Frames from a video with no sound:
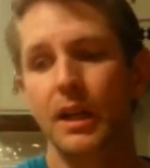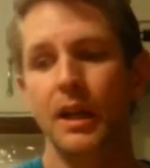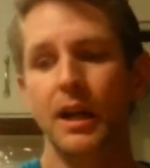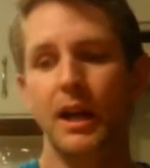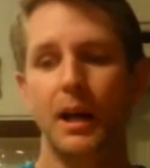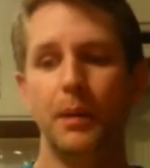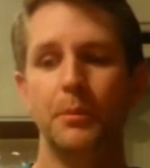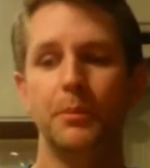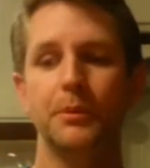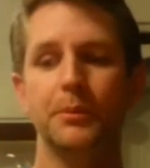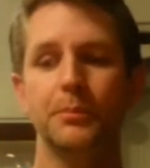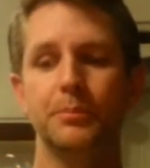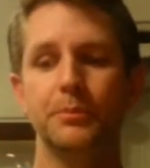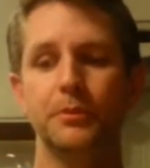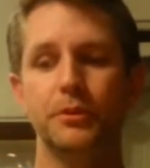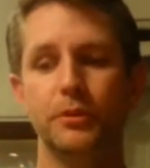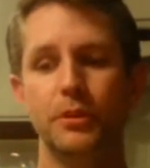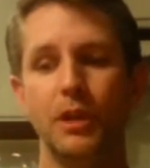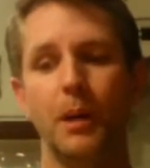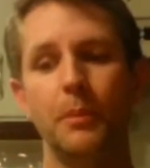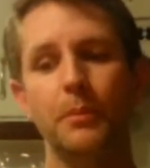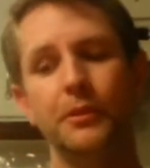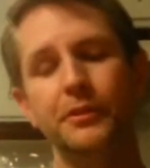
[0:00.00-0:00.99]
I'm
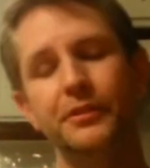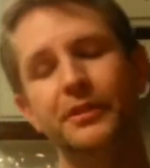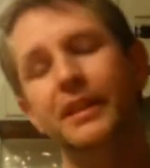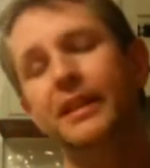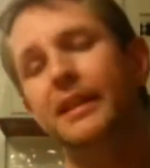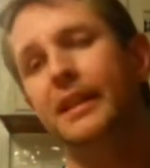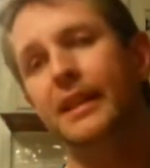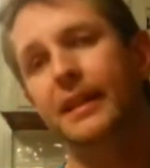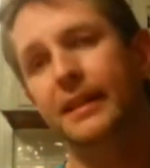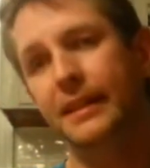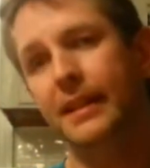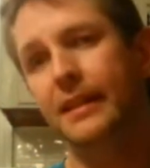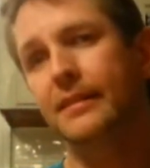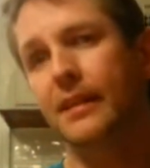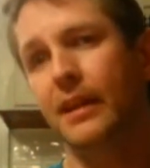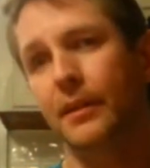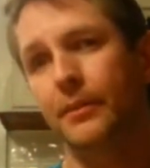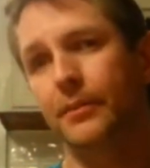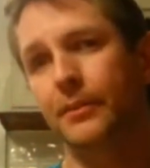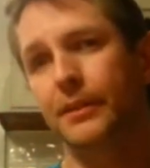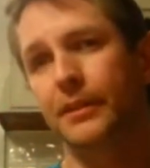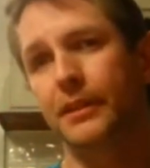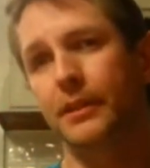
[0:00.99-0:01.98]
gonna dedicate that
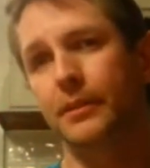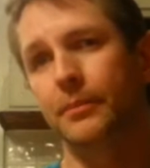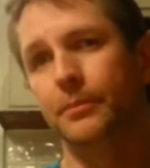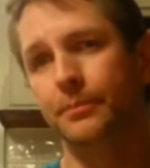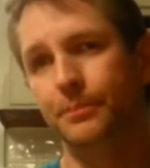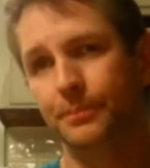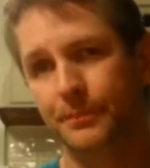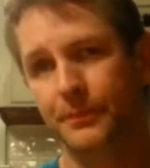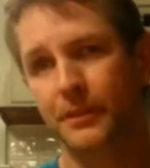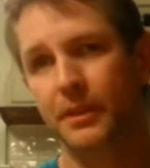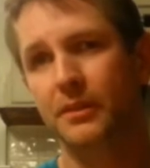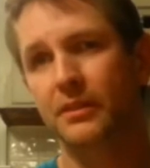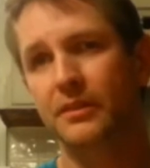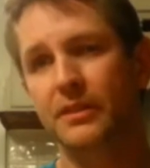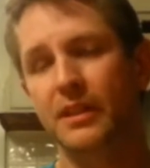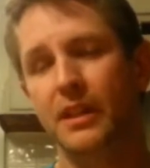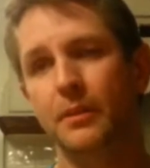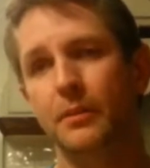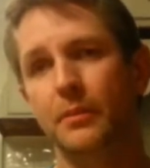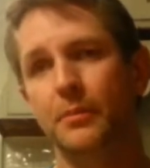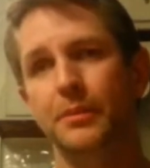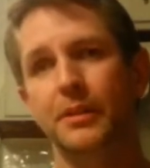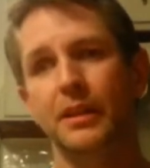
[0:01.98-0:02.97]
time for them. You
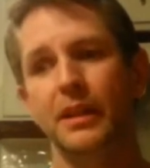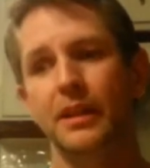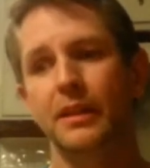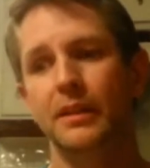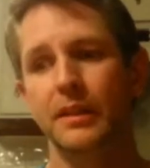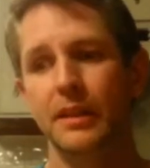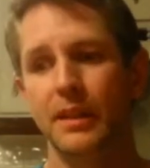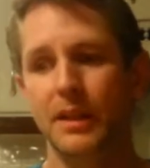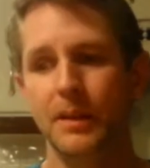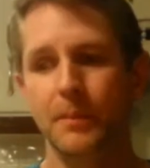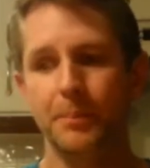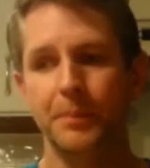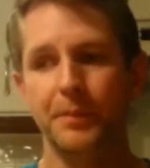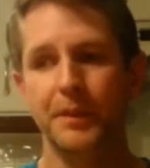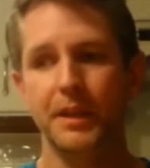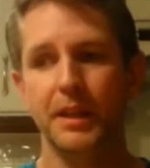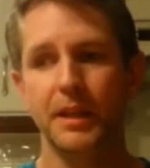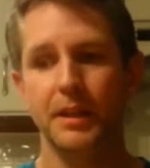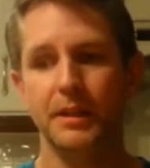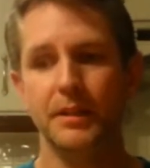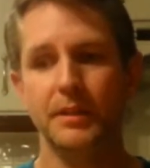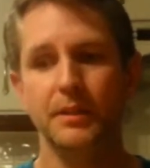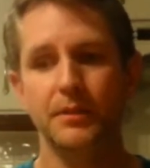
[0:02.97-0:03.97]
understand what I'm saying?
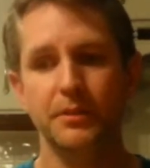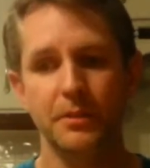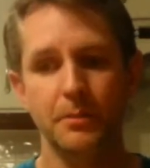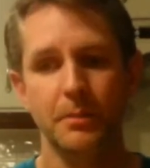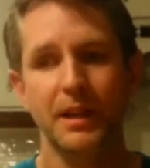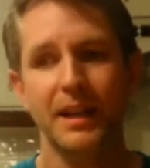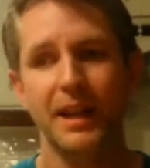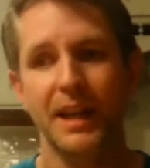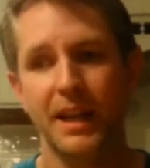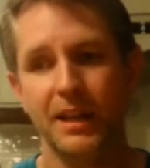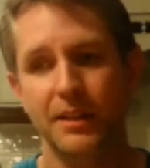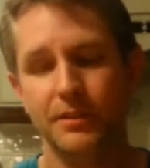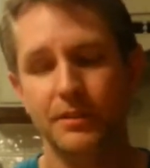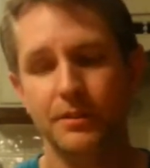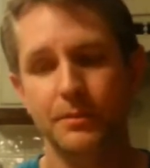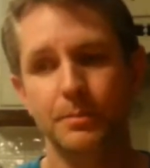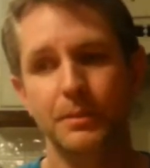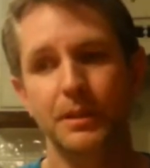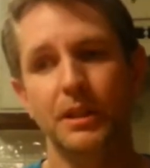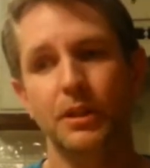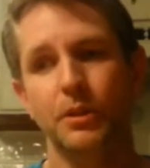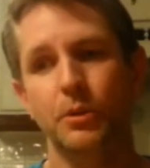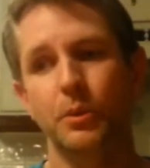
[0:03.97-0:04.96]
And if somebody answers
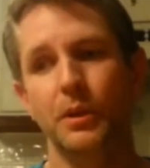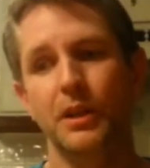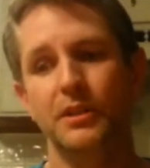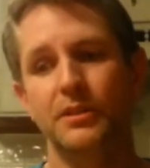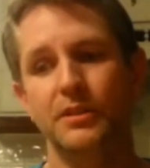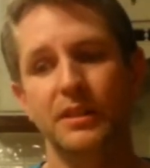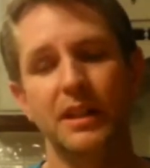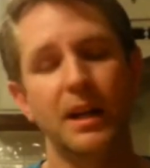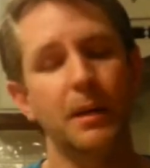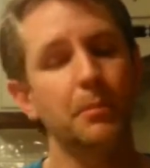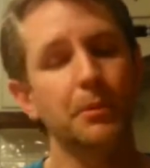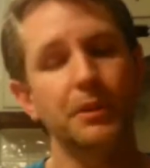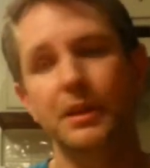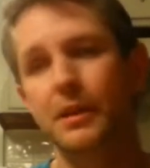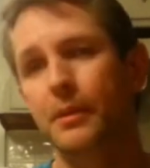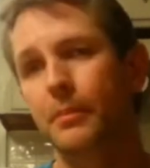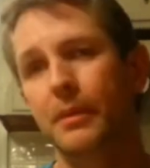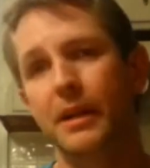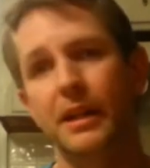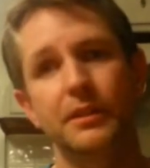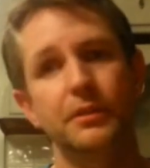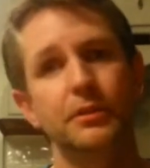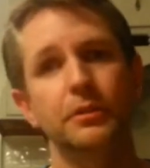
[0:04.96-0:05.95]
me a question, I'm gonna get
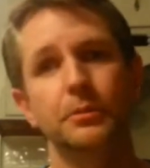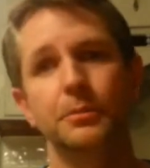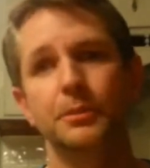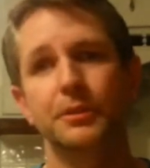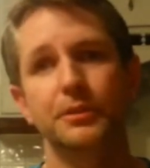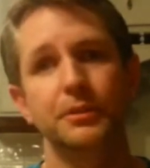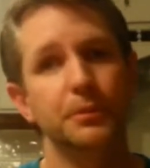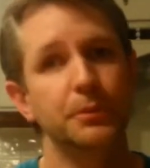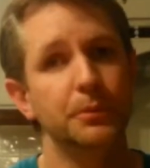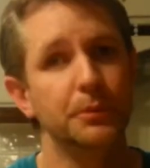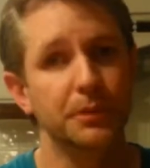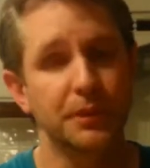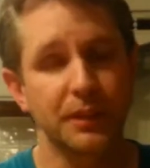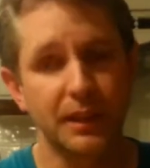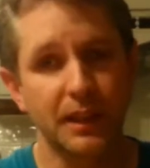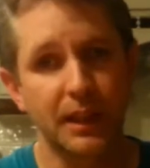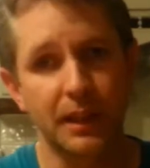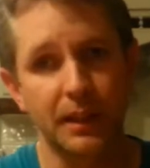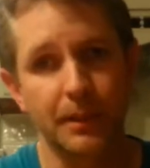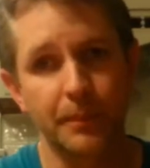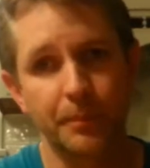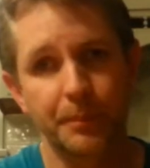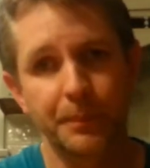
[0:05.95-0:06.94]
back to them as soon as they
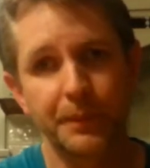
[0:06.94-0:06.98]
can.